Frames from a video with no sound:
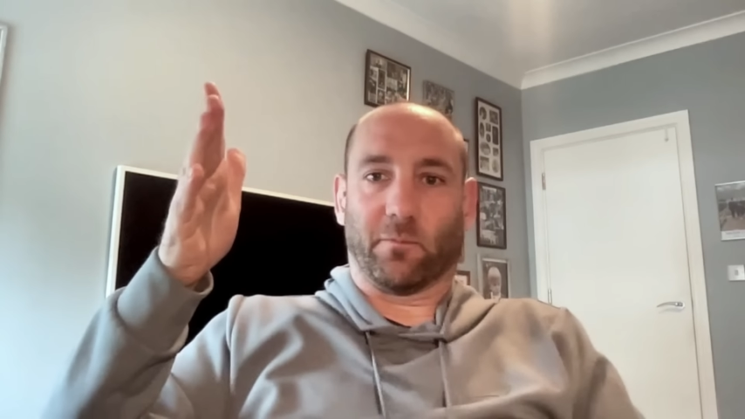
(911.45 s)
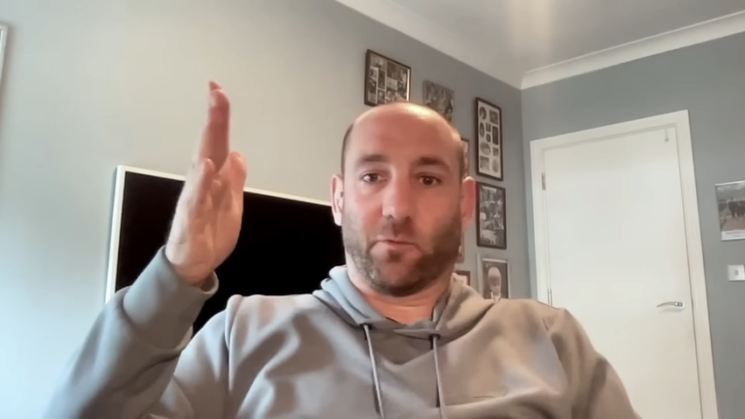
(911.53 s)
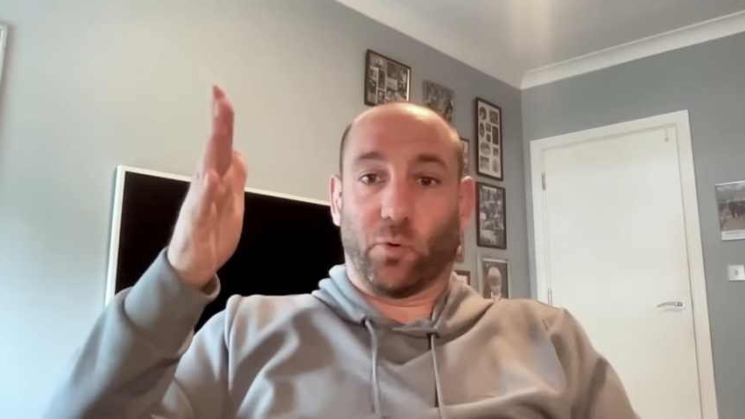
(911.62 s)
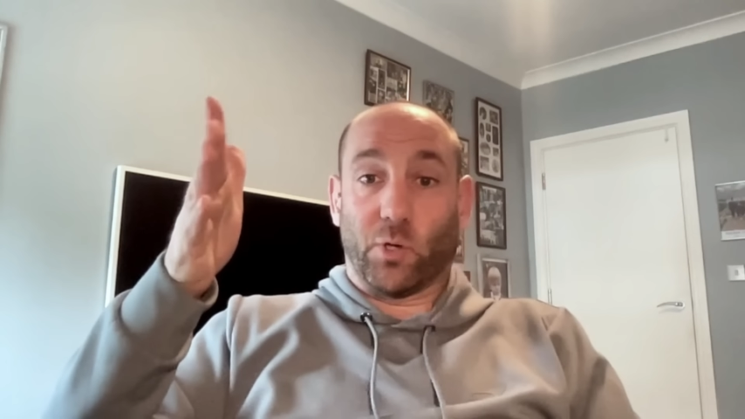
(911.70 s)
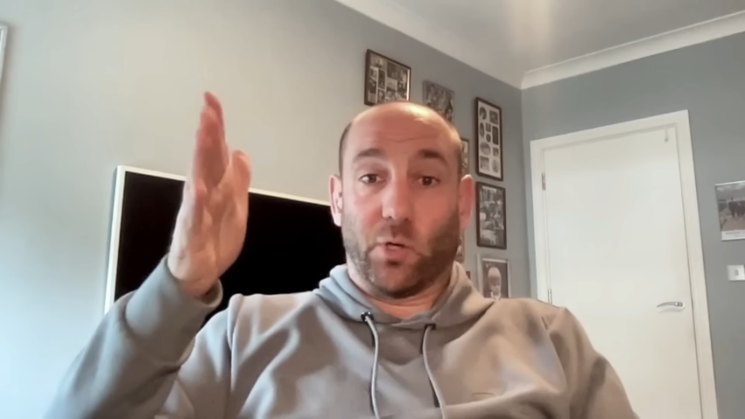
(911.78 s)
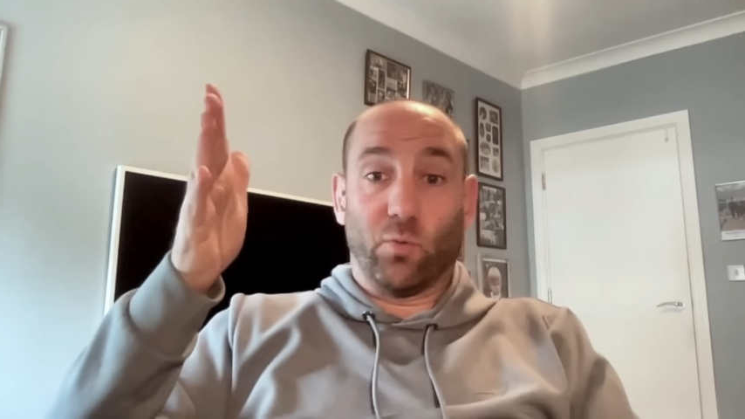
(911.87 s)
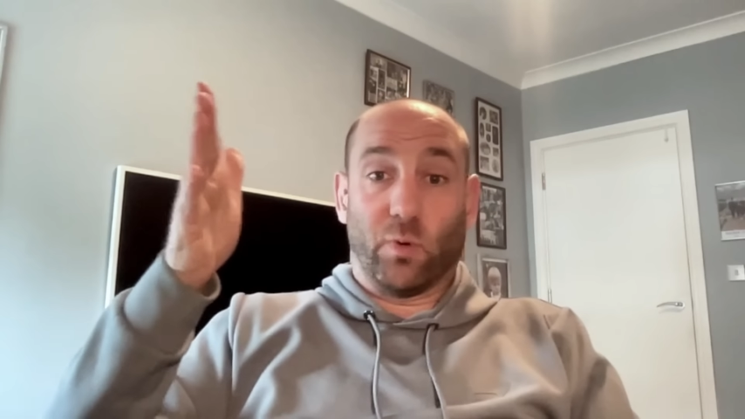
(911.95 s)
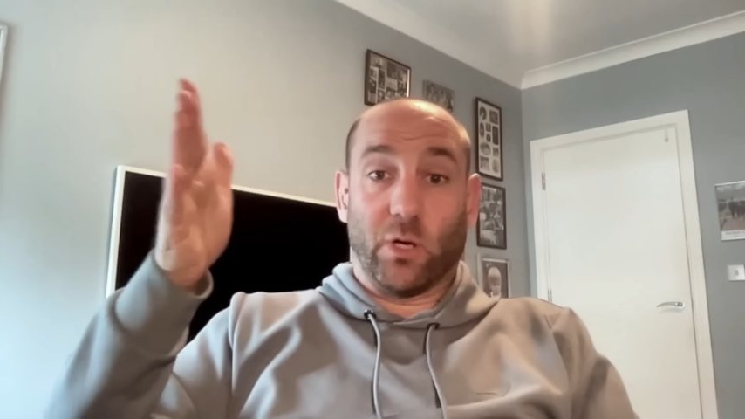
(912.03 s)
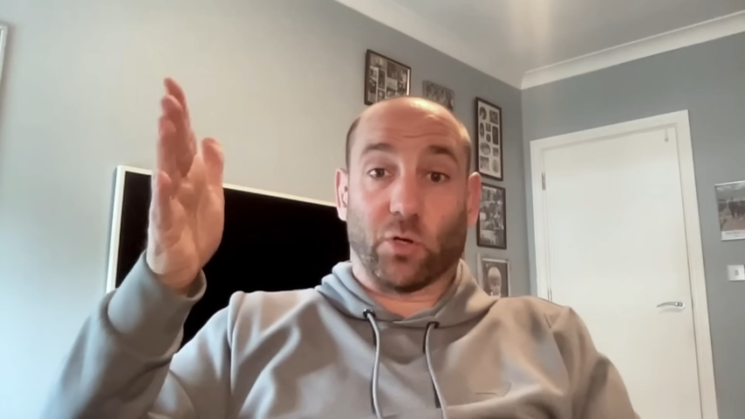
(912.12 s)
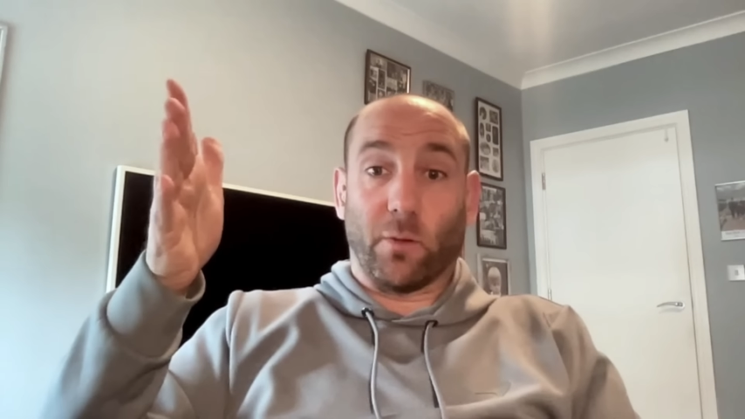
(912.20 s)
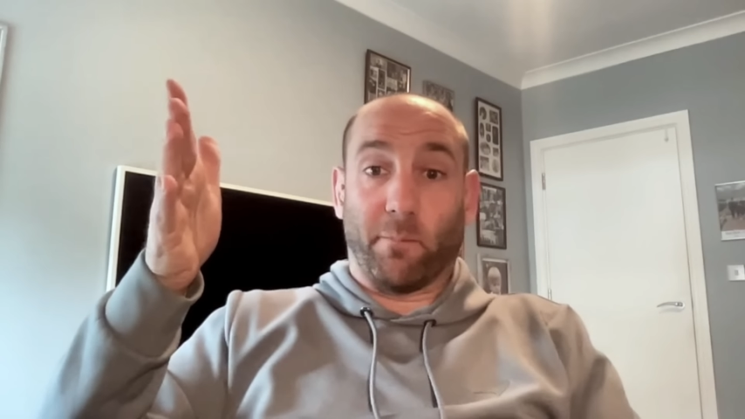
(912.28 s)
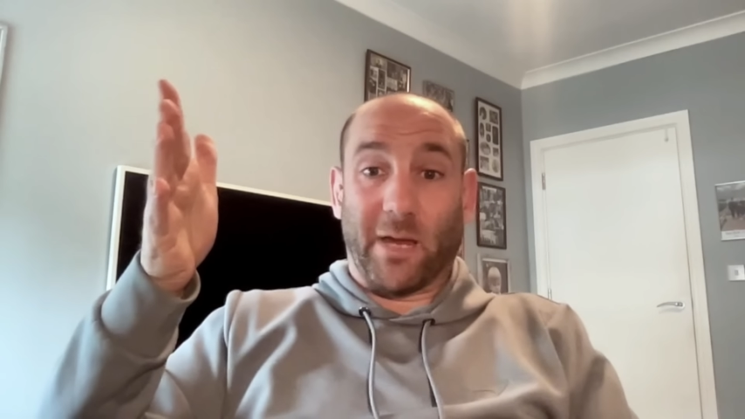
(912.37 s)
for you. We
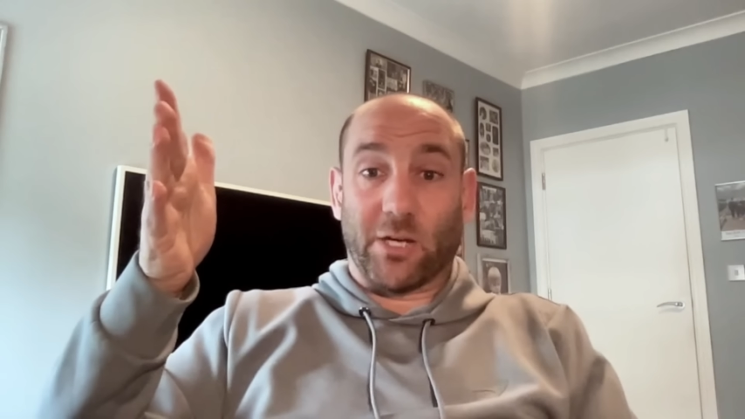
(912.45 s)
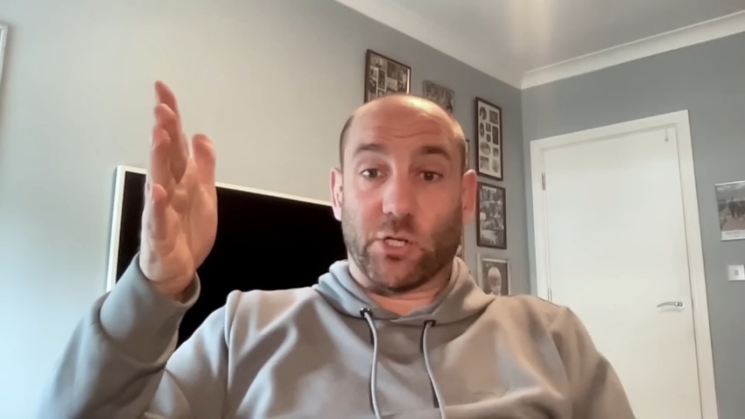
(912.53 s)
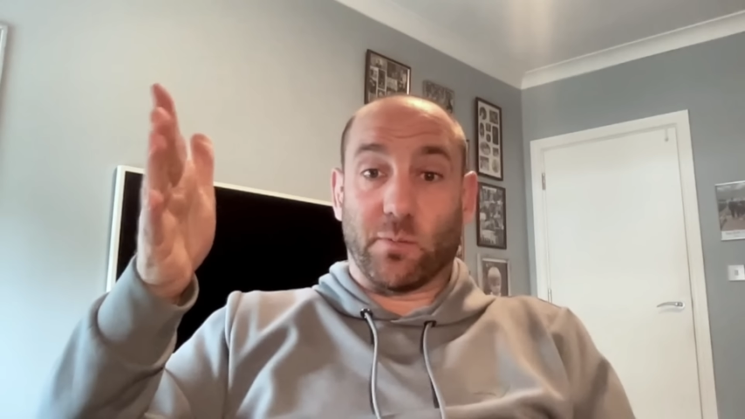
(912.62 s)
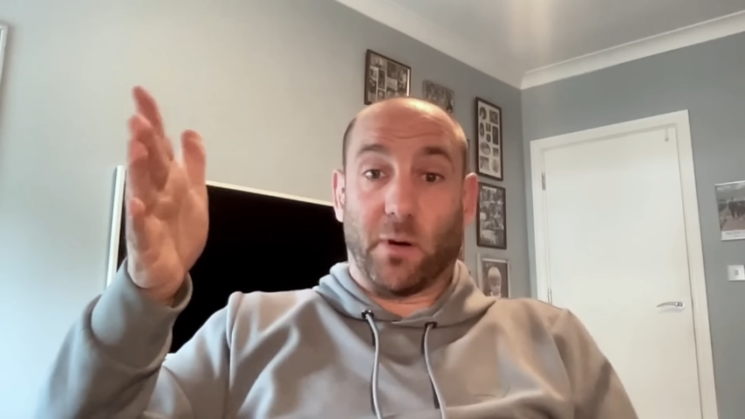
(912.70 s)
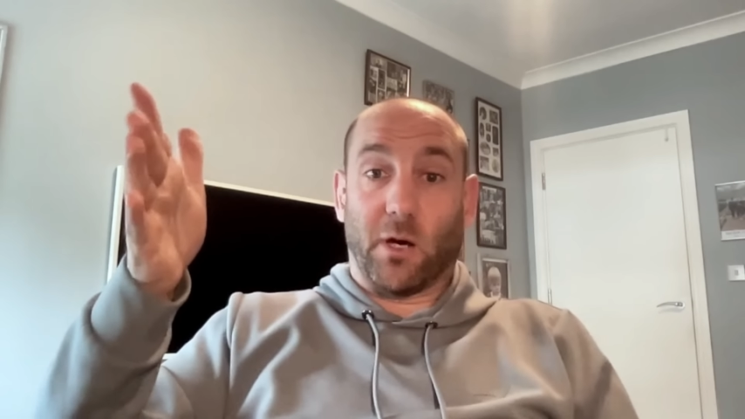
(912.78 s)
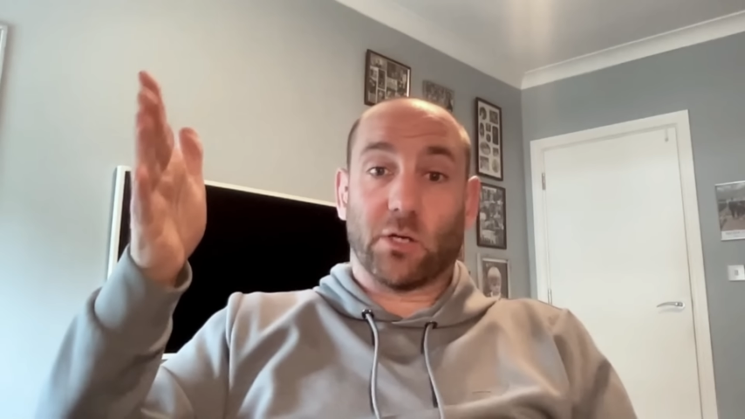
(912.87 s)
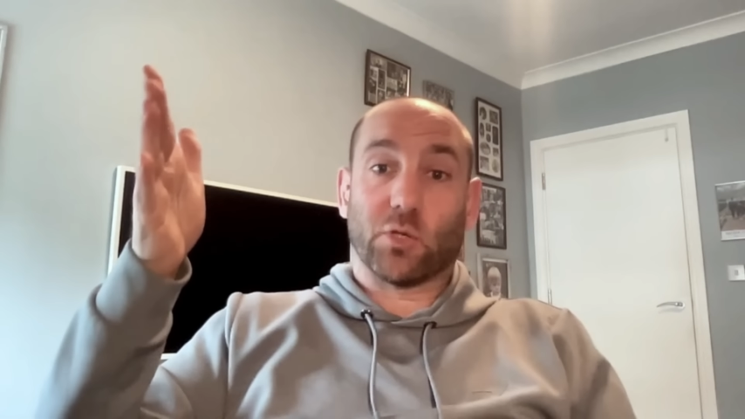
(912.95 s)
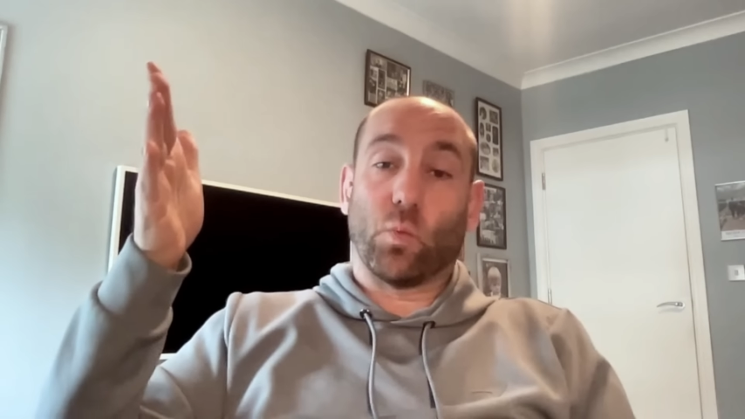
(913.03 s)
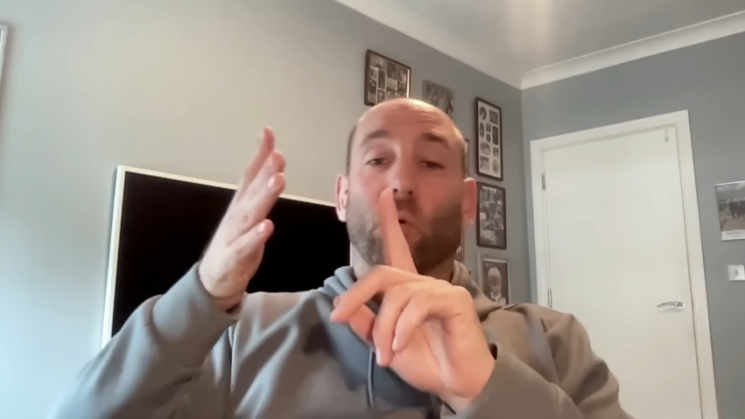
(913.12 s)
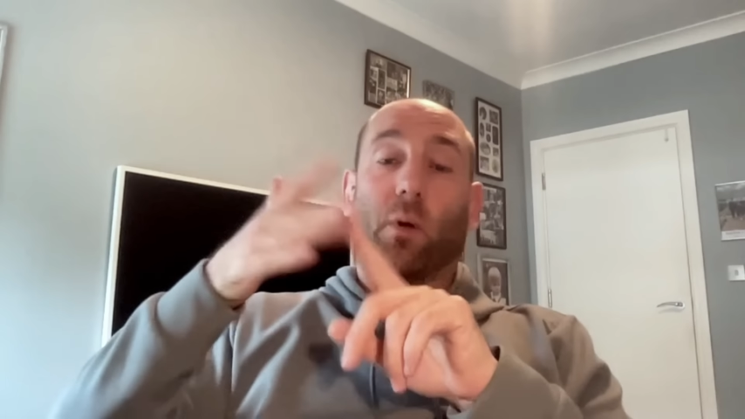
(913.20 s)
look at benchmarks.